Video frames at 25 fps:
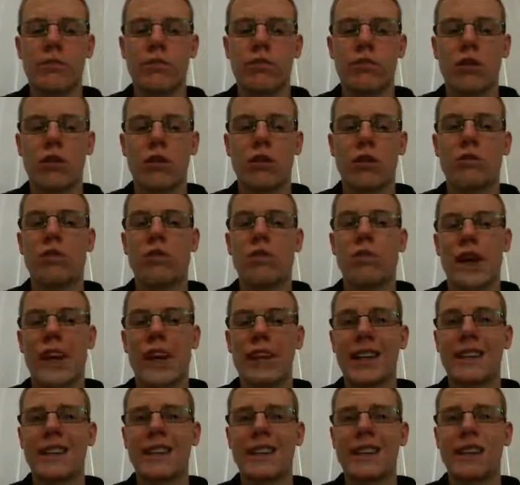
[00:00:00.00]

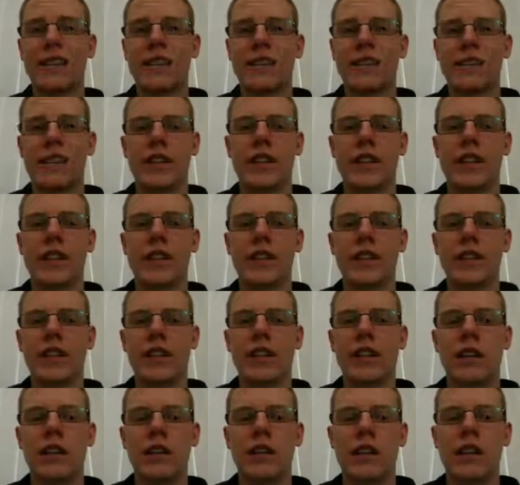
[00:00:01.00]
programmatically convenient
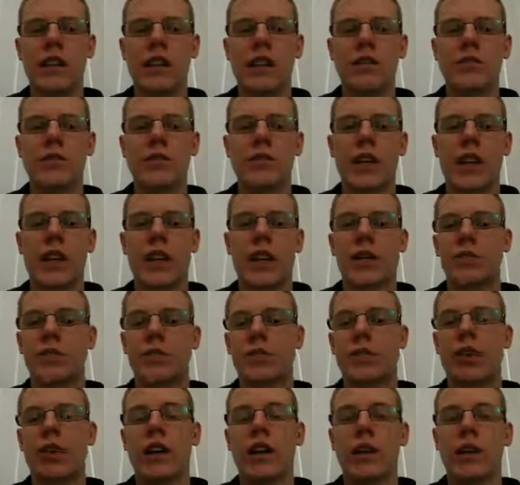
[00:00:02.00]
to handle
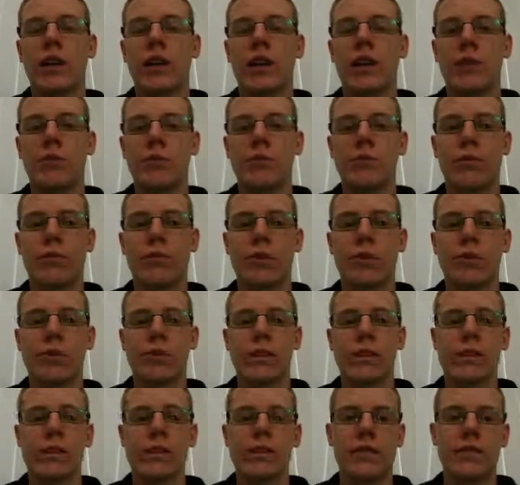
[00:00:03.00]
tightly coupled
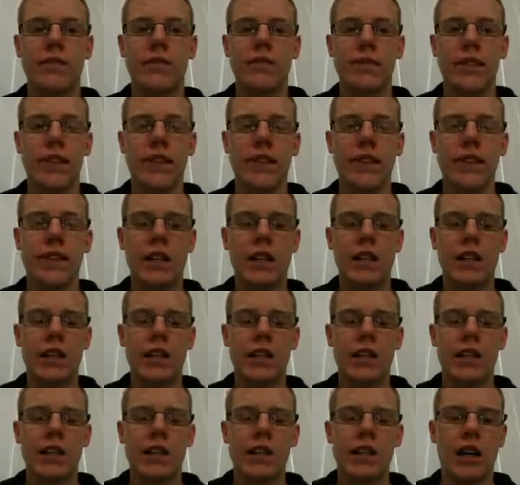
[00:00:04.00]
processing.
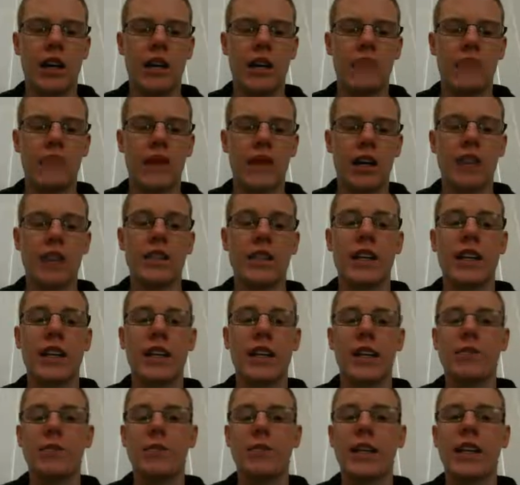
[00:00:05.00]
Indeed,
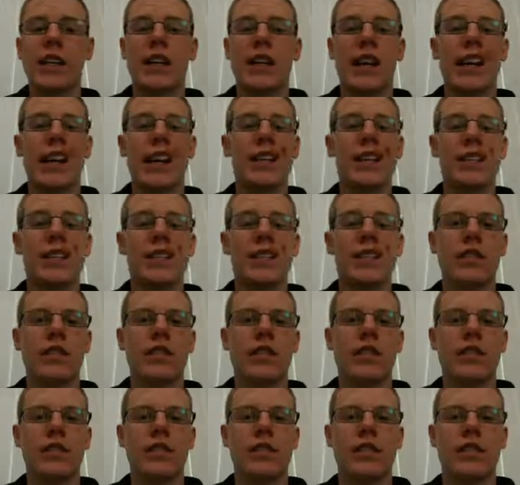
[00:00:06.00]
in many cases,
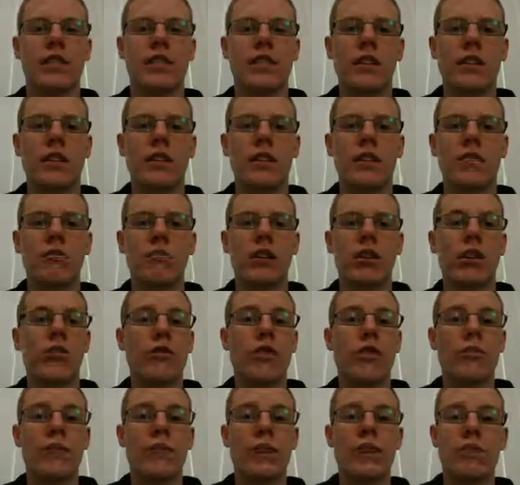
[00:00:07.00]
the
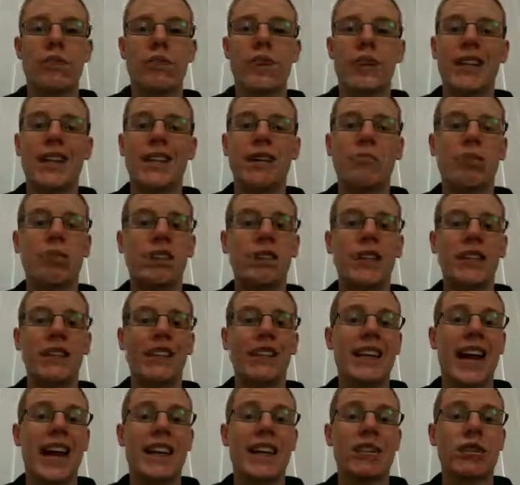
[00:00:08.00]
programmer can be
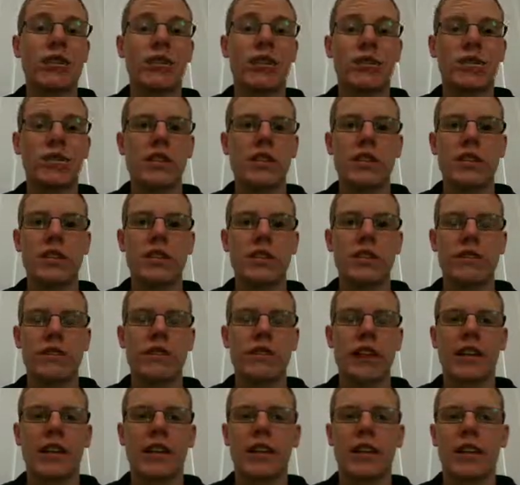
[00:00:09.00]
completely agnostic to the
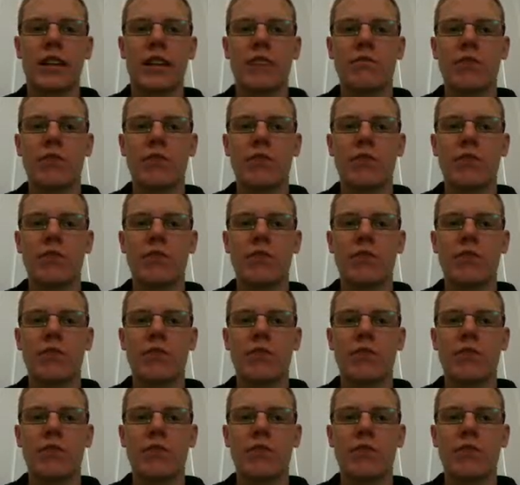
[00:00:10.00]
fact that there's